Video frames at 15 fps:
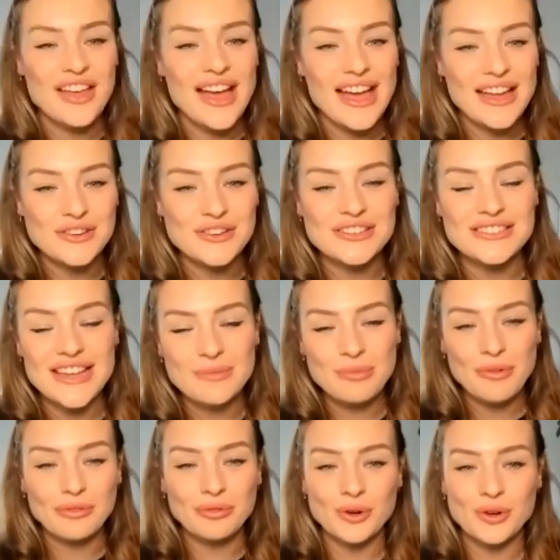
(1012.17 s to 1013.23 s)
that. And you said
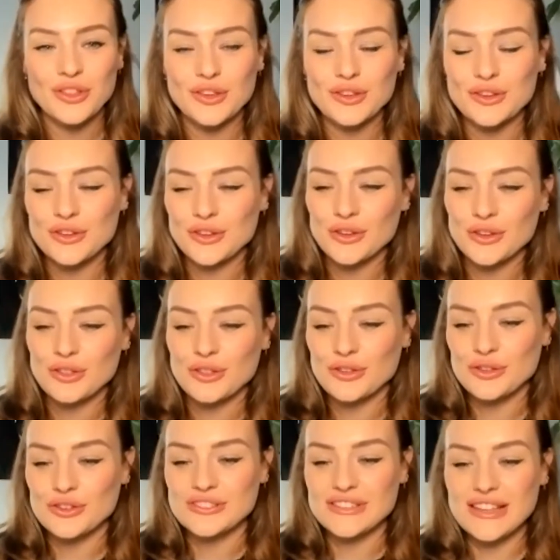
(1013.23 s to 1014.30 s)
before that
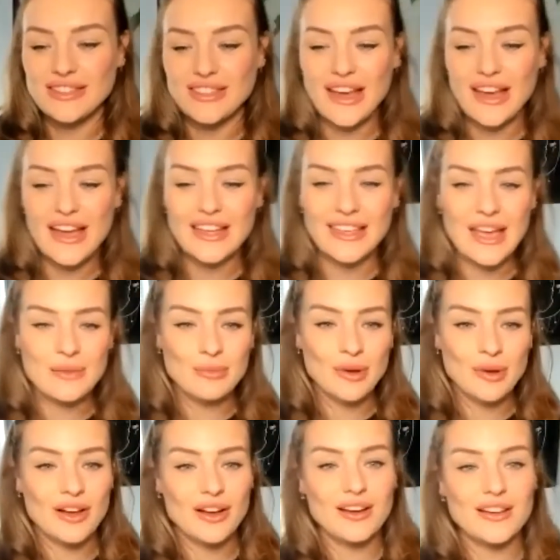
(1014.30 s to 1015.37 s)
you did that again
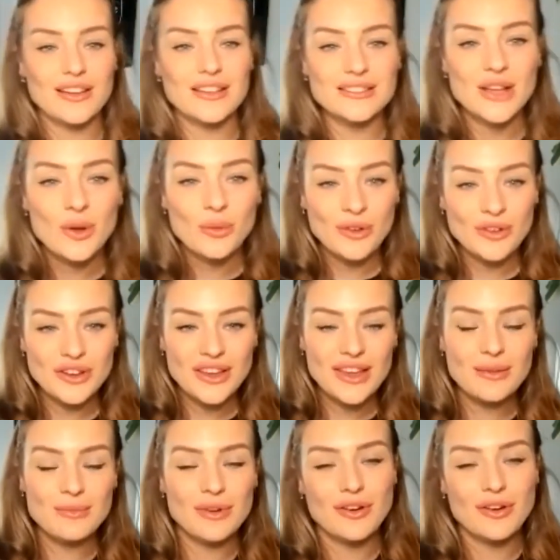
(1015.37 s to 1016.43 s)
because when you
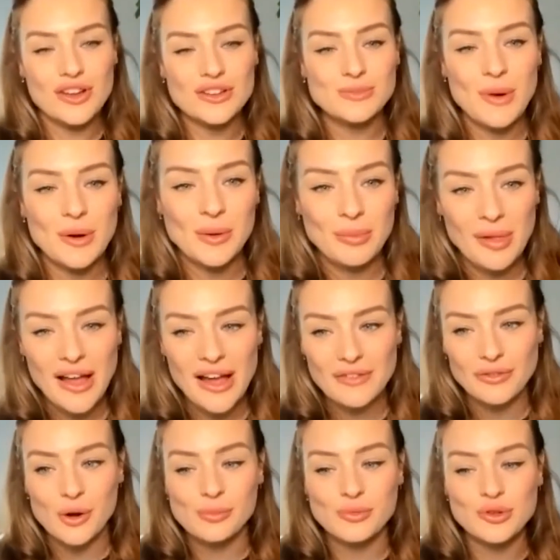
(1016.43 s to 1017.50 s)
came across Power
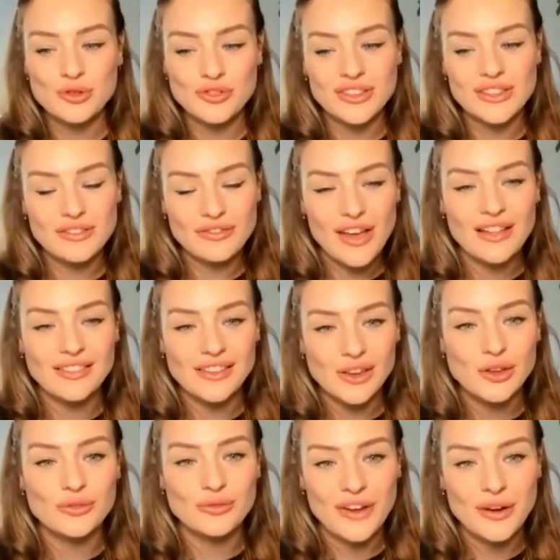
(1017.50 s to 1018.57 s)
Platform, you really felt like
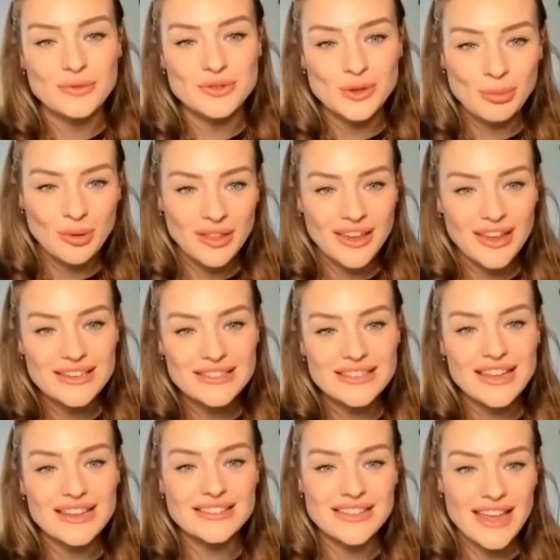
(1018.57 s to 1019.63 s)
you'd found your place
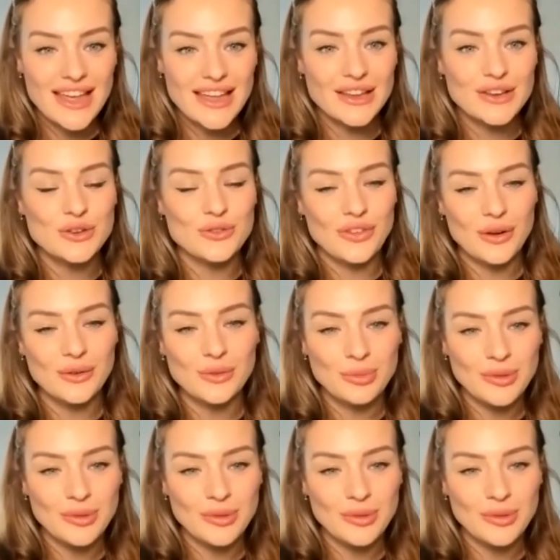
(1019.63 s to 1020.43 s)
in tech and you found a